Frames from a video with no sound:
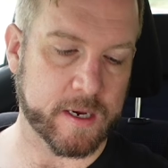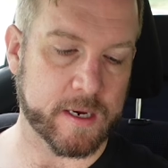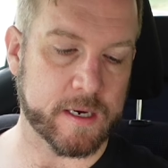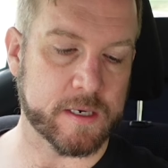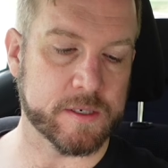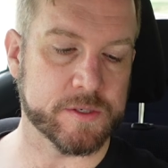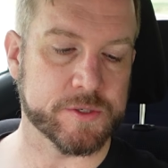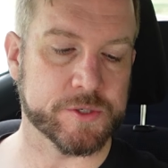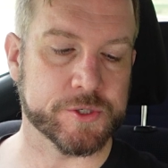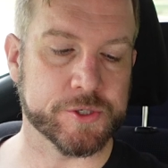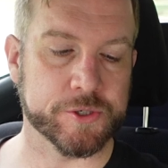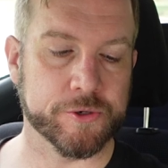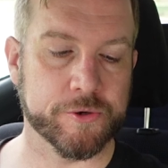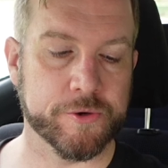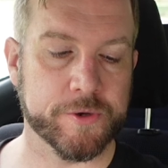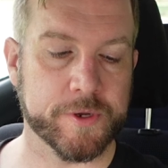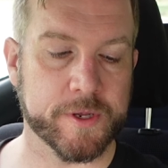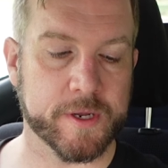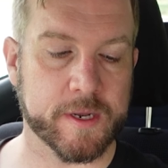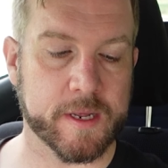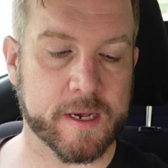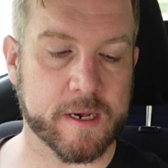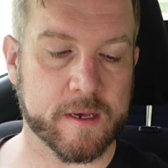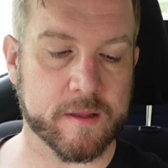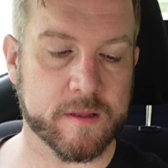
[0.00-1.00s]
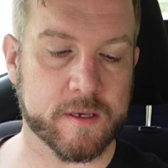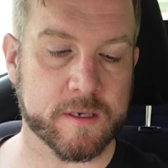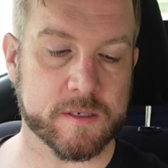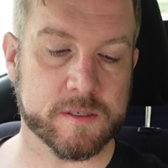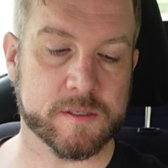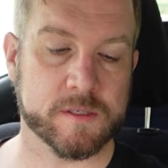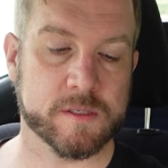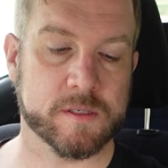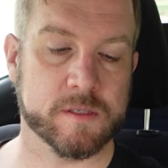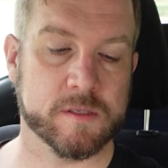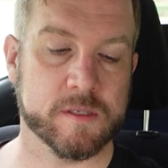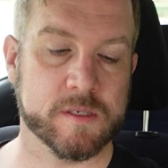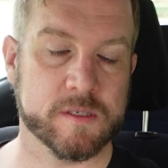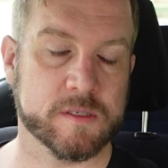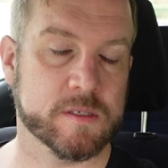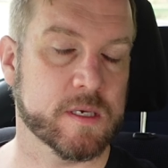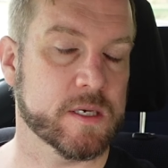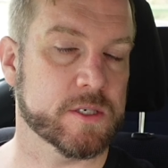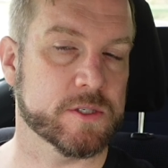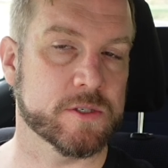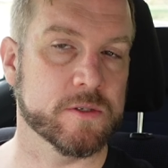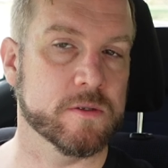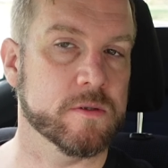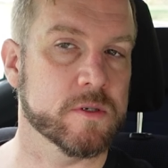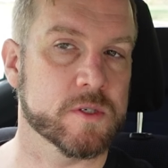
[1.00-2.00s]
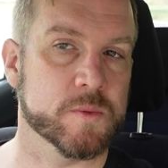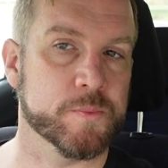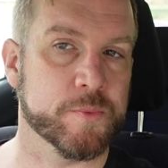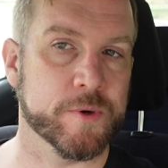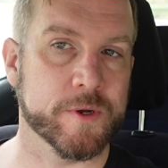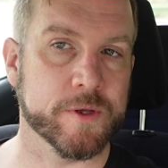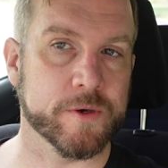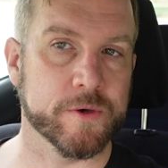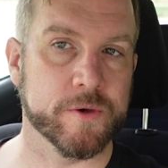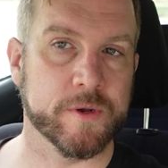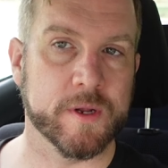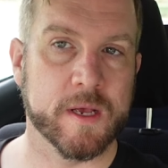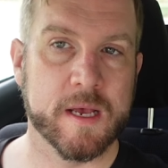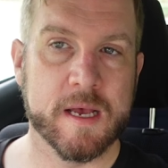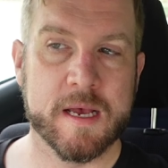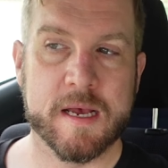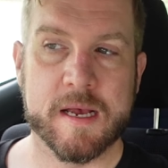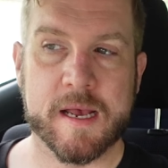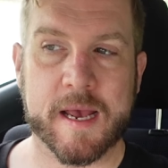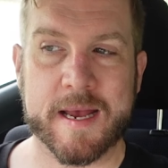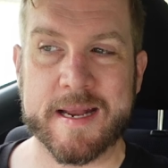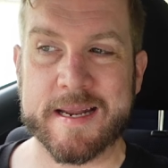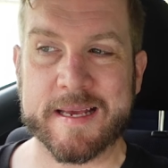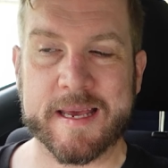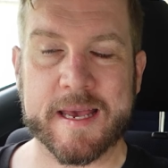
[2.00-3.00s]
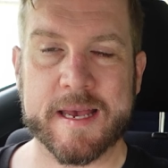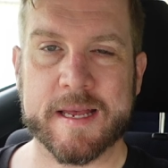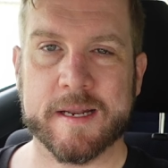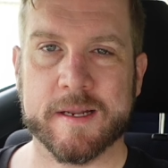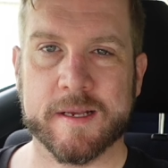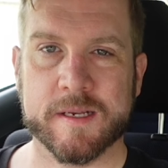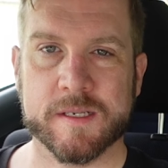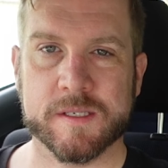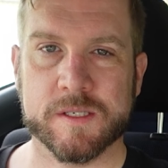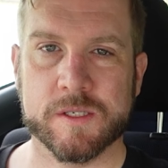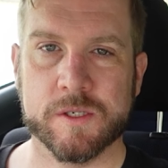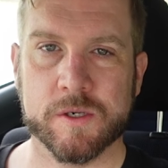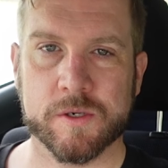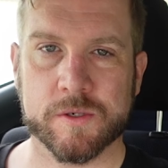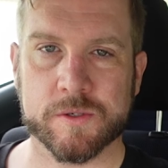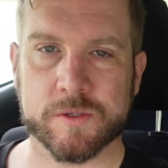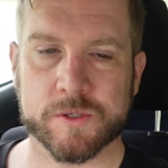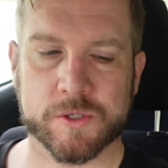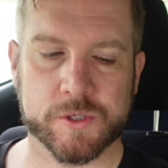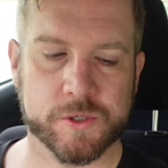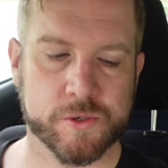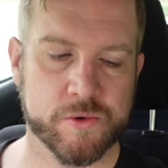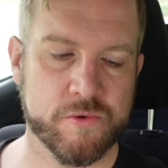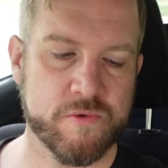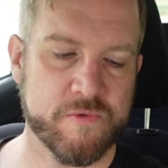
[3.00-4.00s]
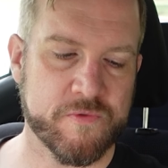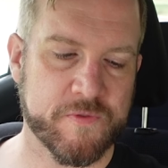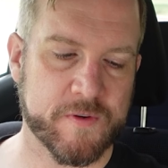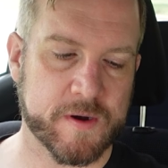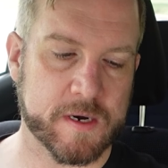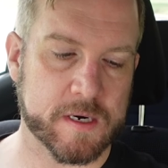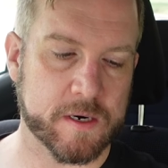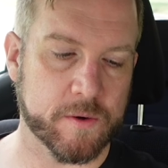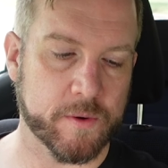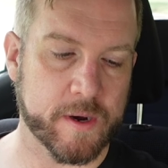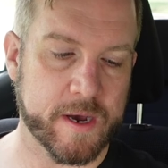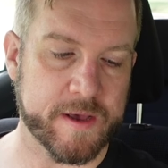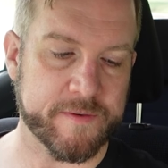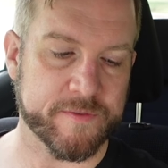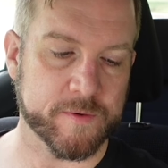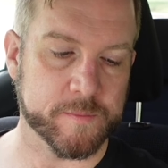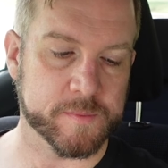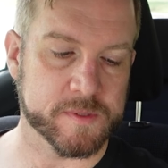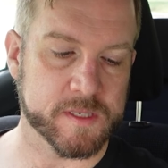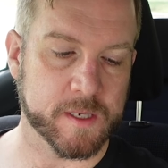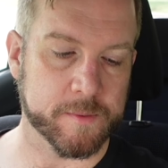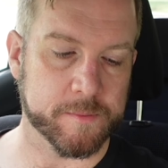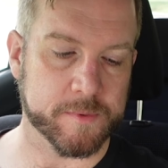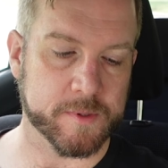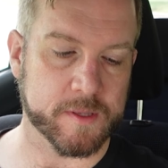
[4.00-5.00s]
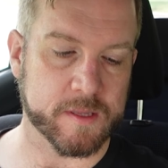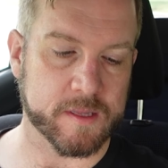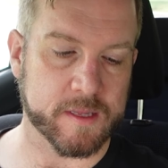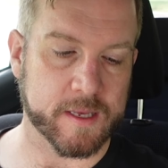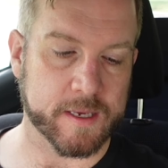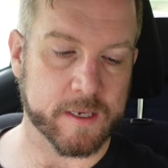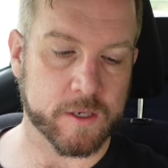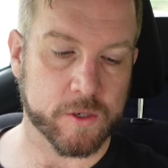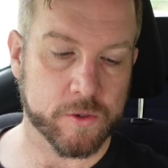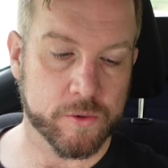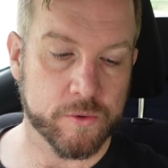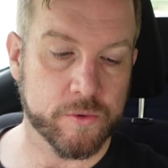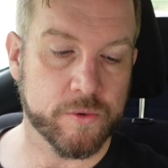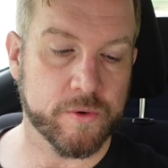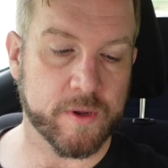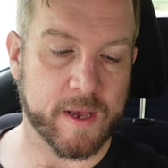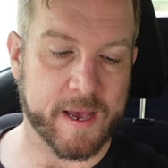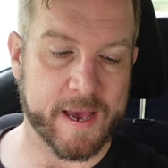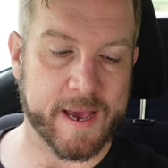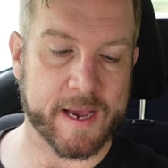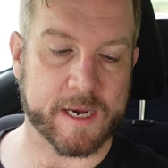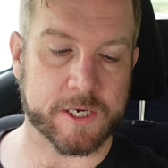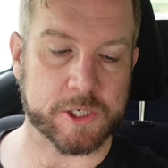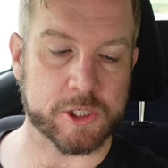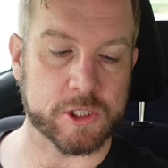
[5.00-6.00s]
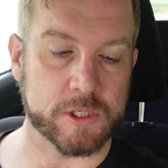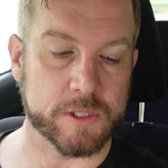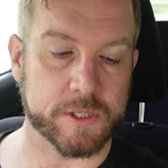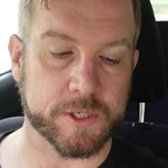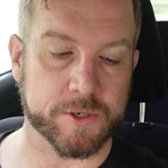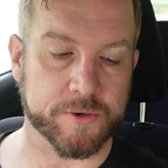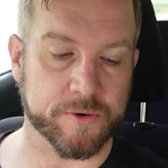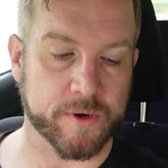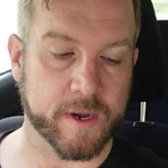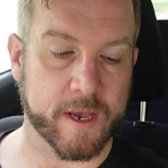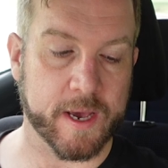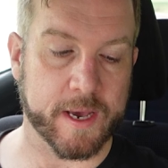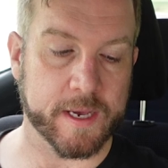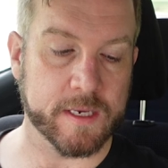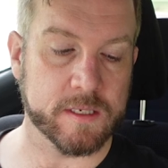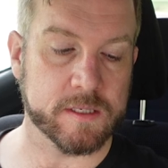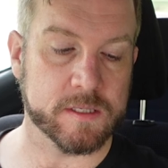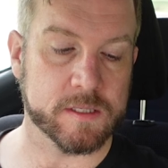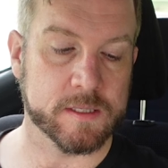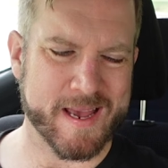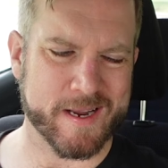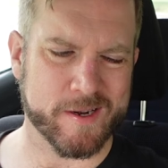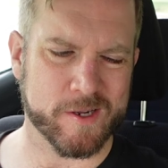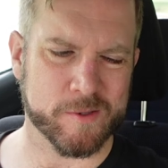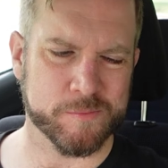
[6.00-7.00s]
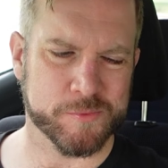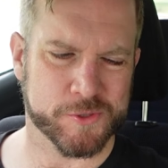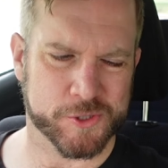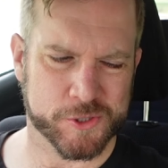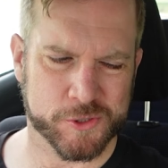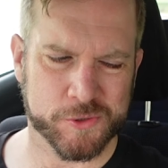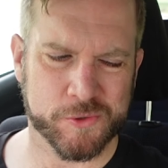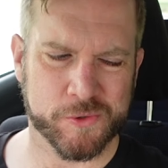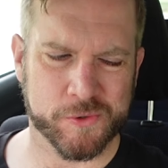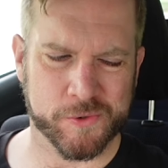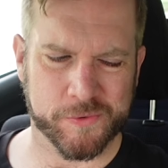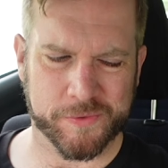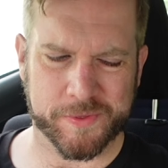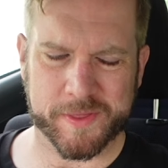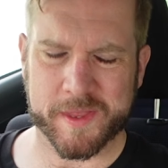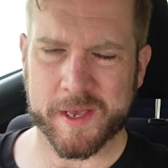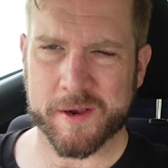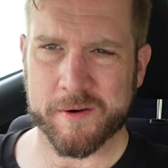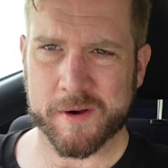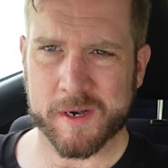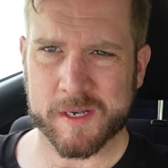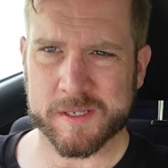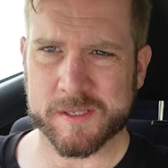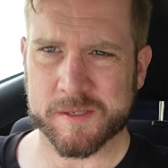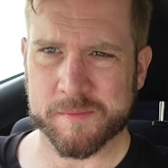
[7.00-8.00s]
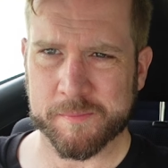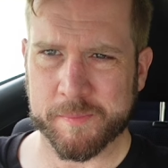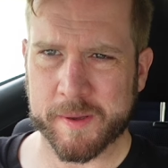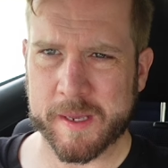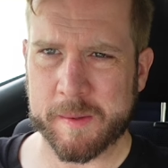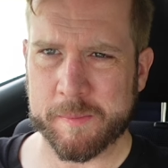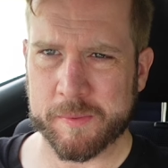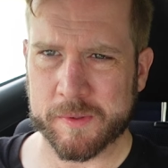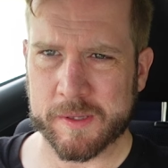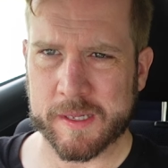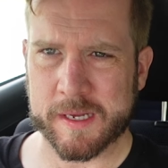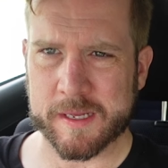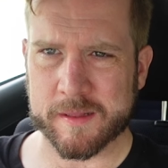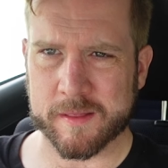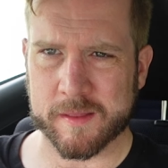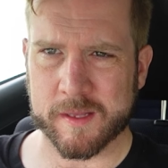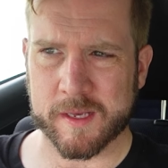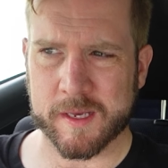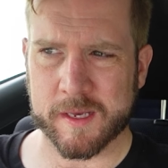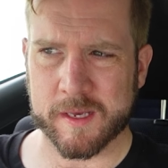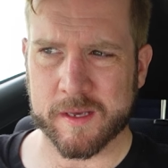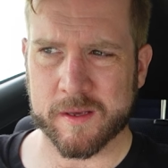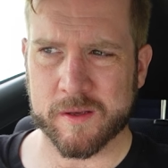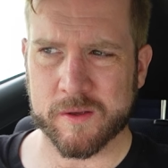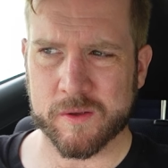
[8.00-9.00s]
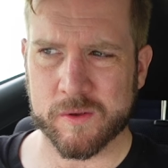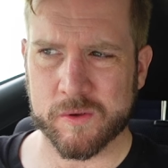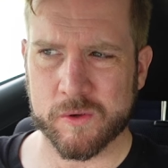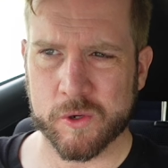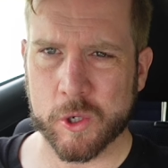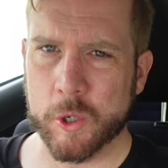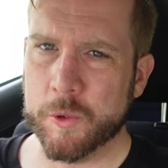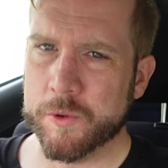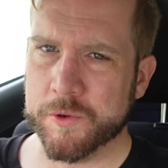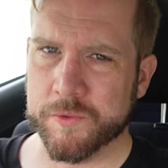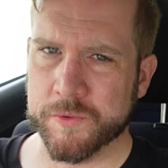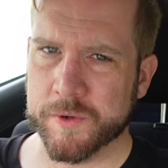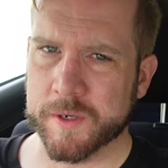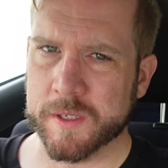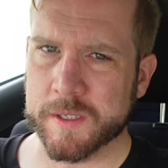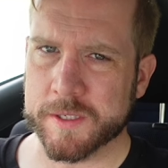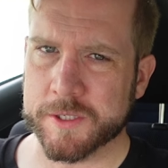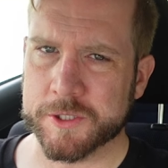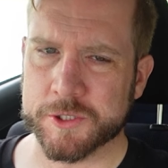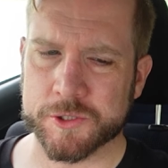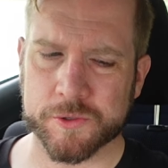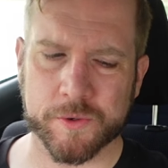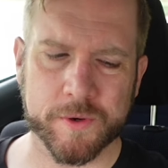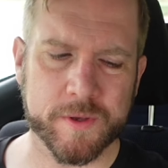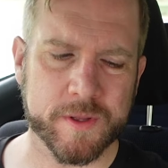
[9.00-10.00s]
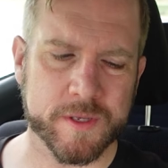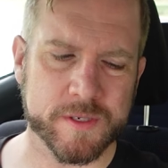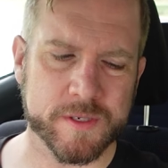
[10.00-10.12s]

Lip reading: Carl's Jr. Now this actually looks pretty good, and again, is not too far away from something they could actually create. And I'm sure there are some people out there who would really enjoy